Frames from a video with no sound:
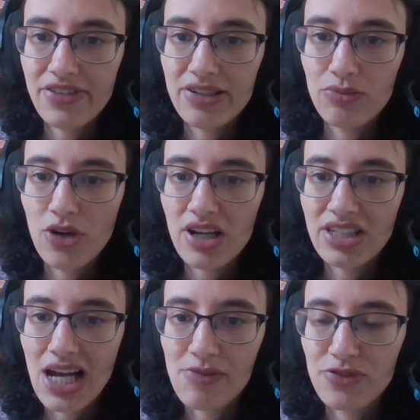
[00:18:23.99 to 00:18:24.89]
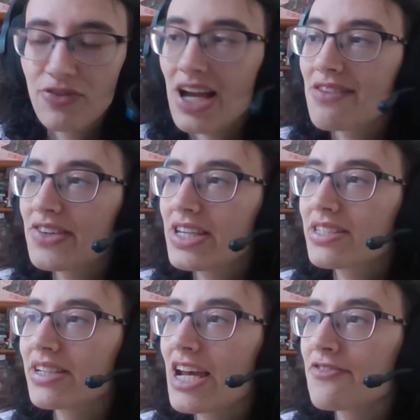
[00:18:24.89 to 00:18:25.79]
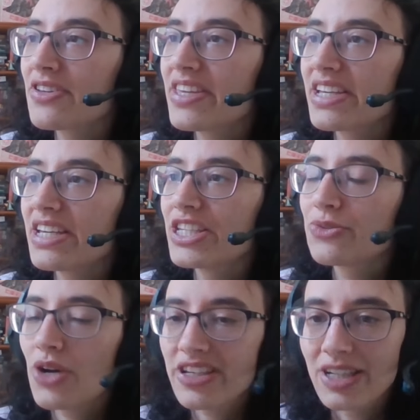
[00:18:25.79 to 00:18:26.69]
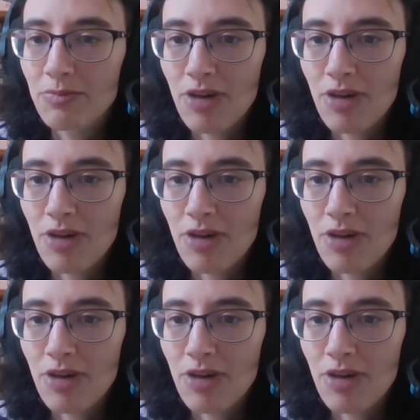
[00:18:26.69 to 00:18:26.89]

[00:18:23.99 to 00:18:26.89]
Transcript: it works after 5 years and everything is working